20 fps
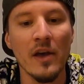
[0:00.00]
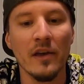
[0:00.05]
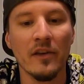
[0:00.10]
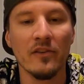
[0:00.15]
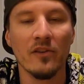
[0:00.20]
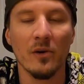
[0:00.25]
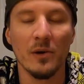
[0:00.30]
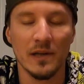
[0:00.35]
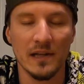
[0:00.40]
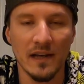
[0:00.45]

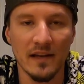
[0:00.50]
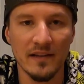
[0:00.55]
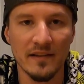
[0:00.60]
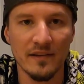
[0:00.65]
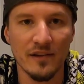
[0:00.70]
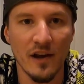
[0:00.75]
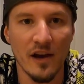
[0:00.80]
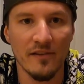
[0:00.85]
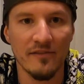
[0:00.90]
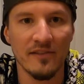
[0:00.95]
So it does
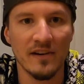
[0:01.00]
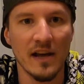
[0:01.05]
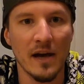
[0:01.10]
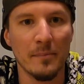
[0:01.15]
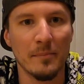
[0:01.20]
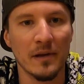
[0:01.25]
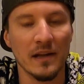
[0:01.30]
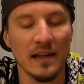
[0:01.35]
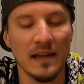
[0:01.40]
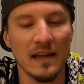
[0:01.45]
soften
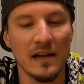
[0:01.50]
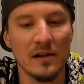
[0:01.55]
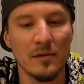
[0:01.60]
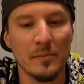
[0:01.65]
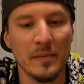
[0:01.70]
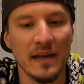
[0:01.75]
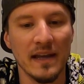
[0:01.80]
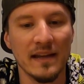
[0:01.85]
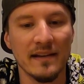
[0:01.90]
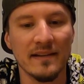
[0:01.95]
up a little
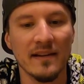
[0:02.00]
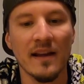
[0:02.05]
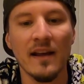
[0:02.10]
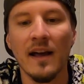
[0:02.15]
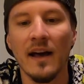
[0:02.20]
bit.